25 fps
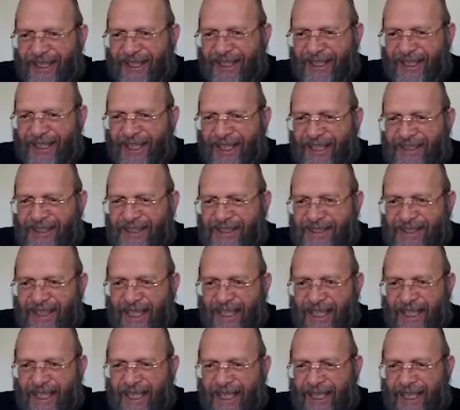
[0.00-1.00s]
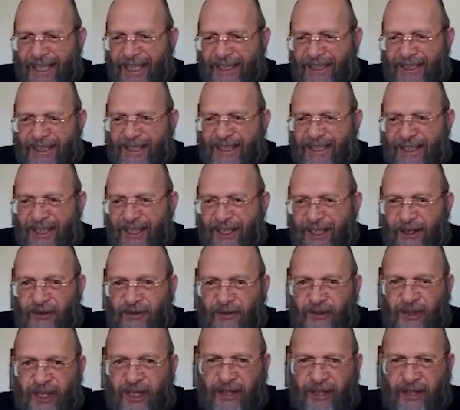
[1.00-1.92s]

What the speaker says: Instead of